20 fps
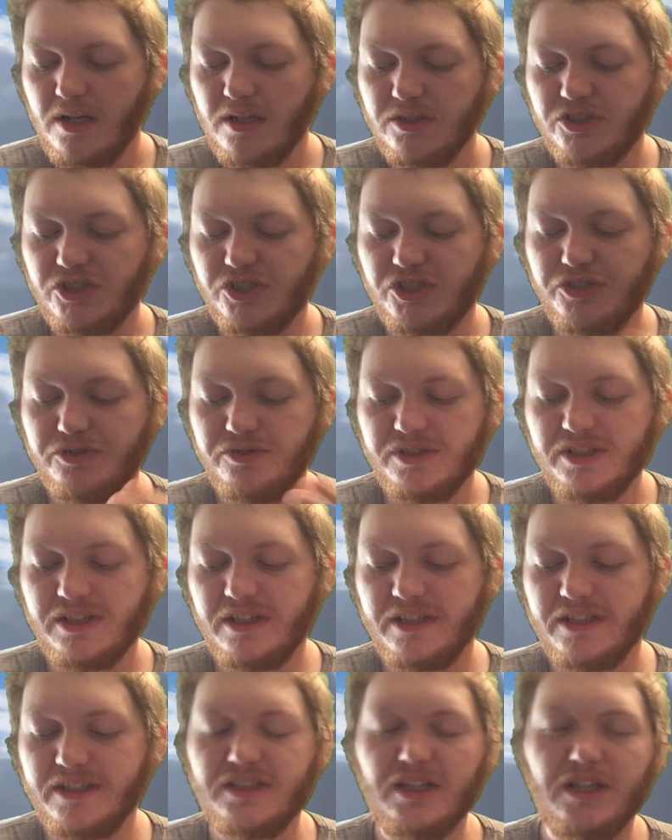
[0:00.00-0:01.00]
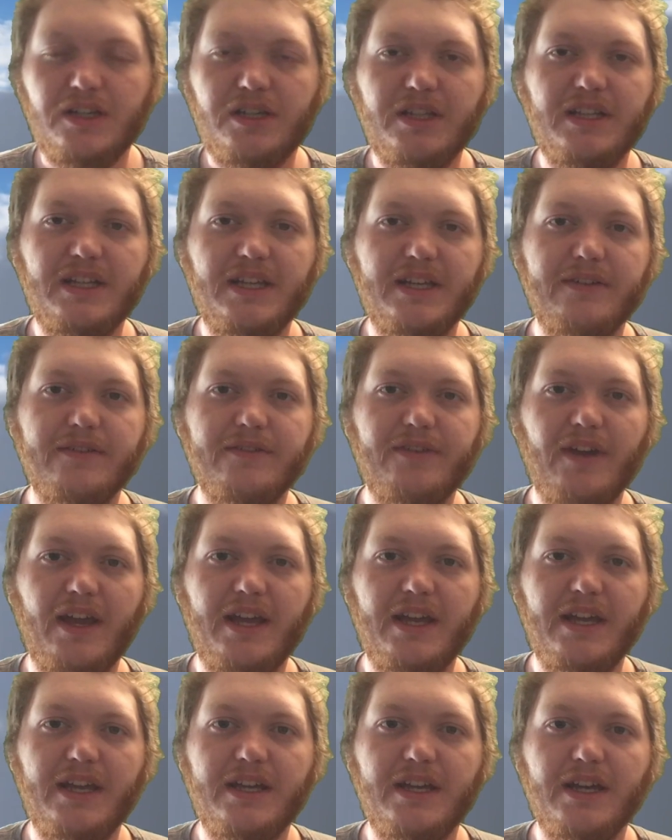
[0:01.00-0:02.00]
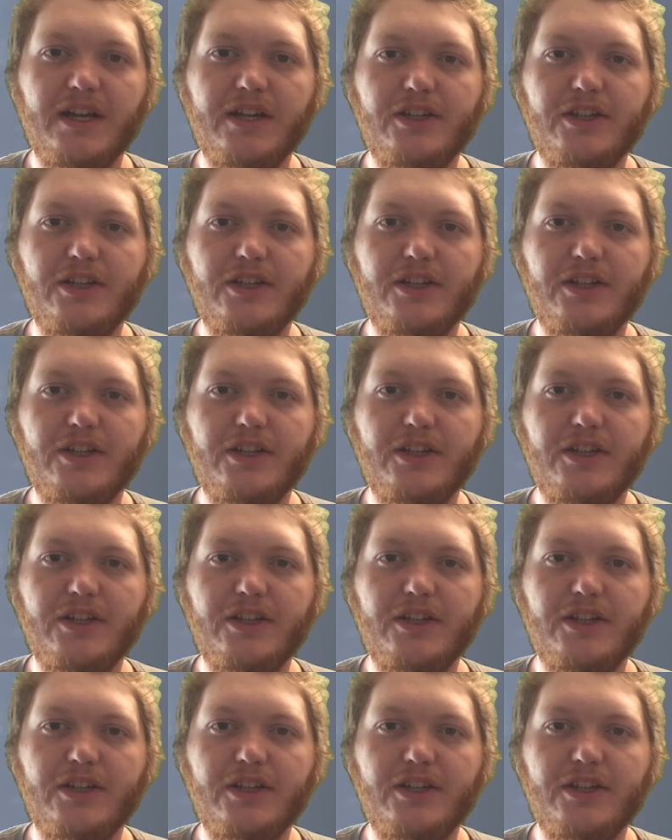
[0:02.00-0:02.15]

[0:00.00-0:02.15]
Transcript: Just using this can give a